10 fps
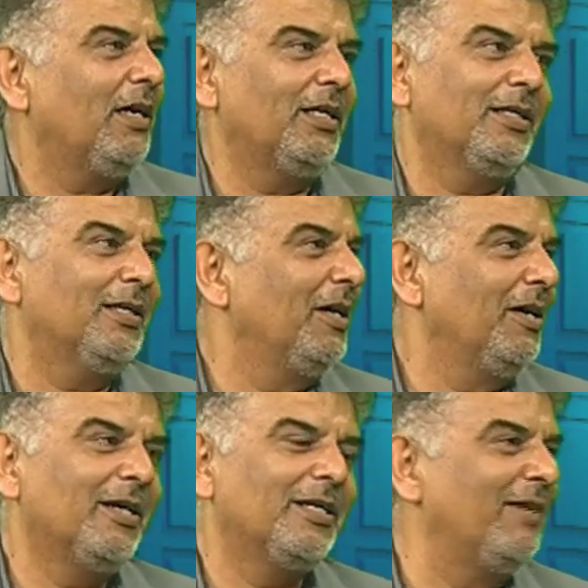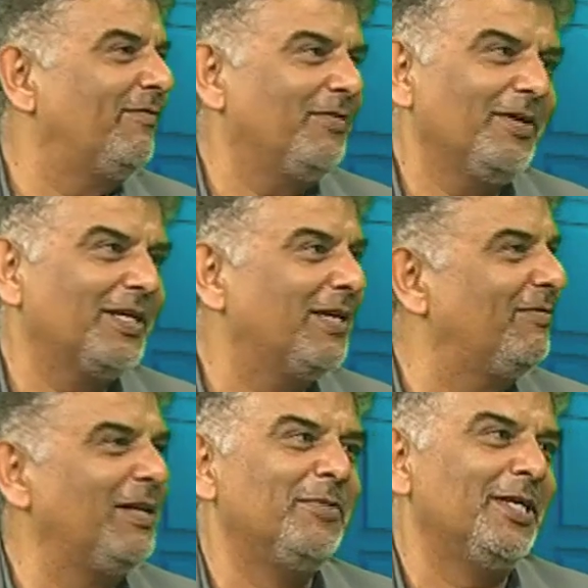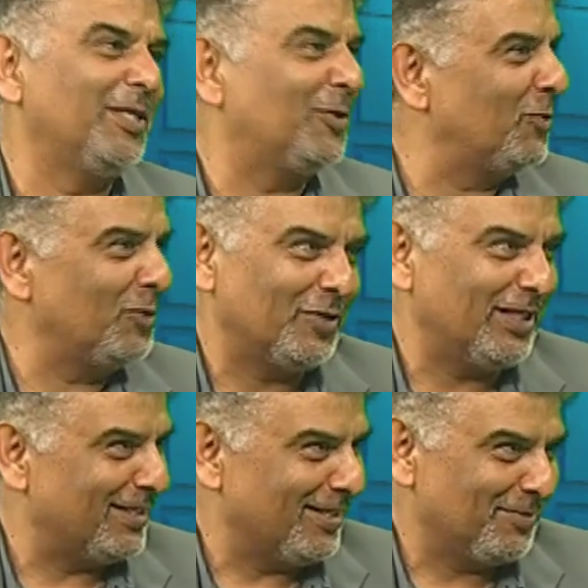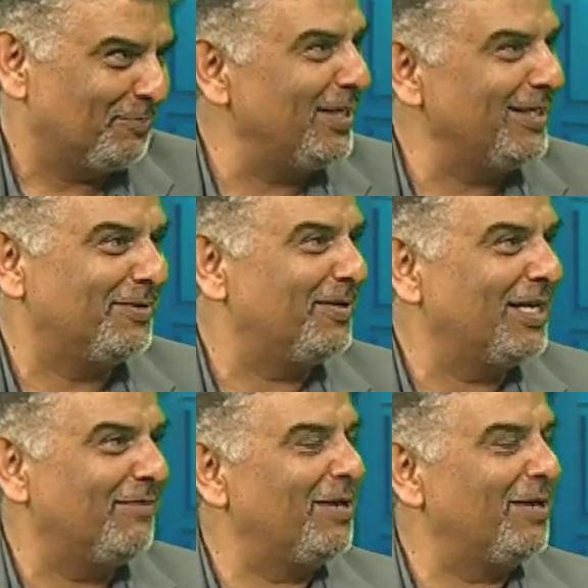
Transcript: I said, "Give give liberty to your teacher. Yes, Please exactly.